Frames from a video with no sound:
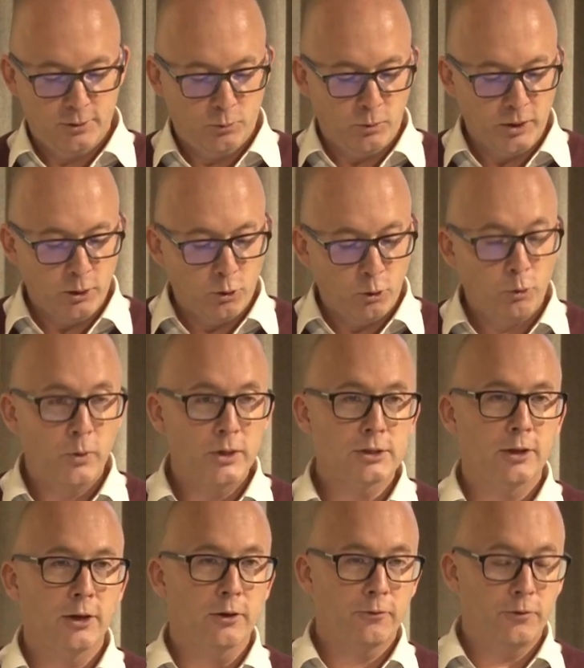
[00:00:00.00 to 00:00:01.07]
We always
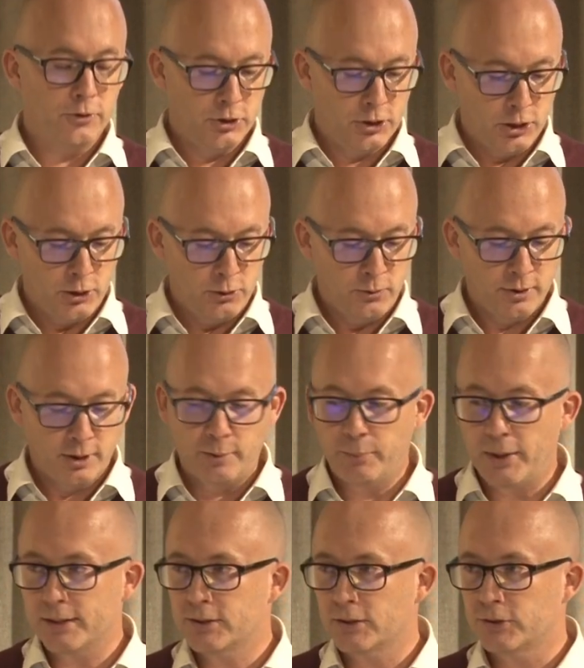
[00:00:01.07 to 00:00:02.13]
look for new and
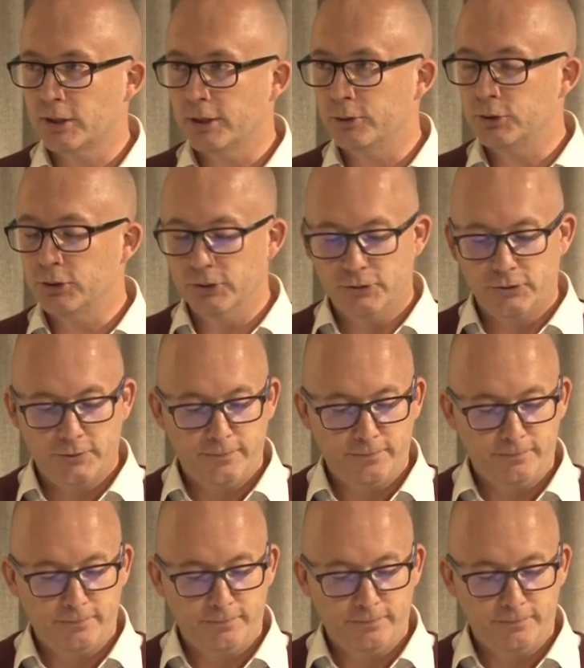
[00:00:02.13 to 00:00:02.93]
better solutions.